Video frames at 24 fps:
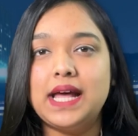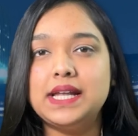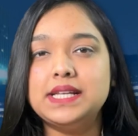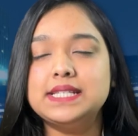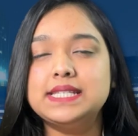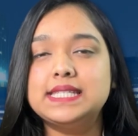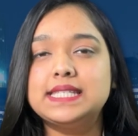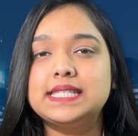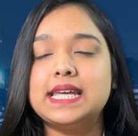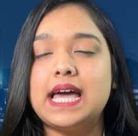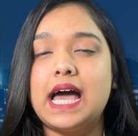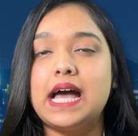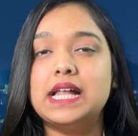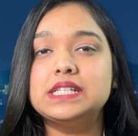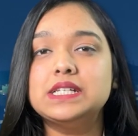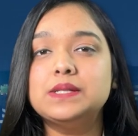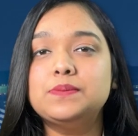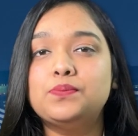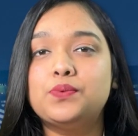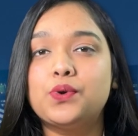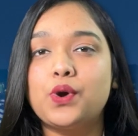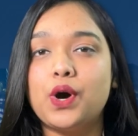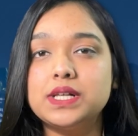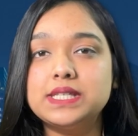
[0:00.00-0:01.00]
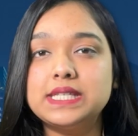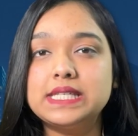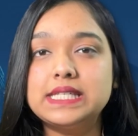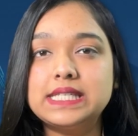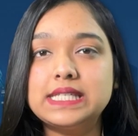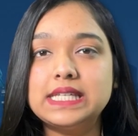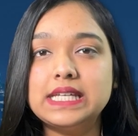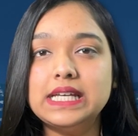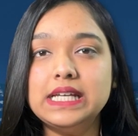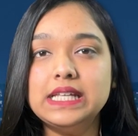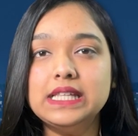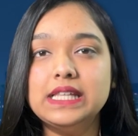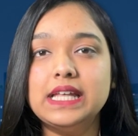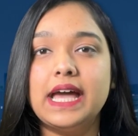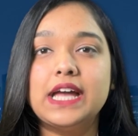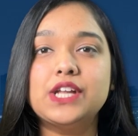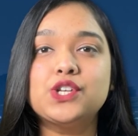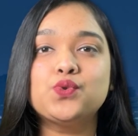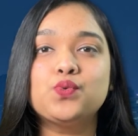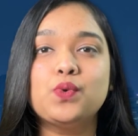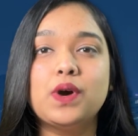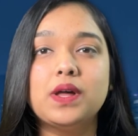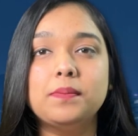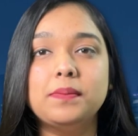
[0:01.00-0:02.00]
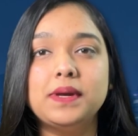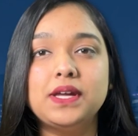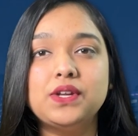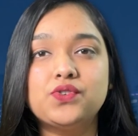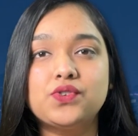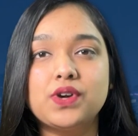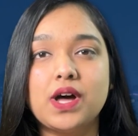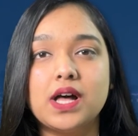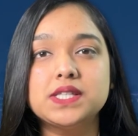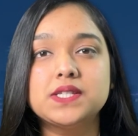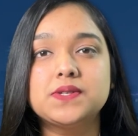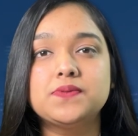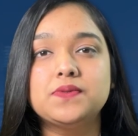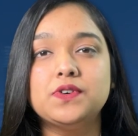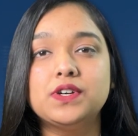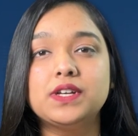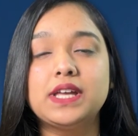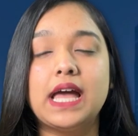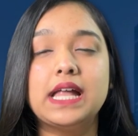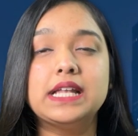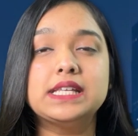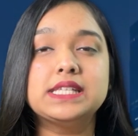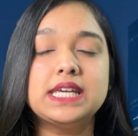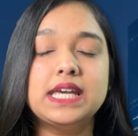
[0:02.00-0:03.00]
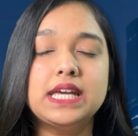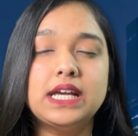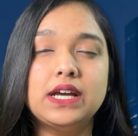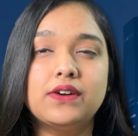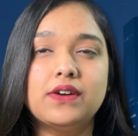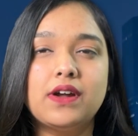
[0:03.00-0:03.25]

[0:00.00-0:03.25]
under standard processing, the H-1B transfer can take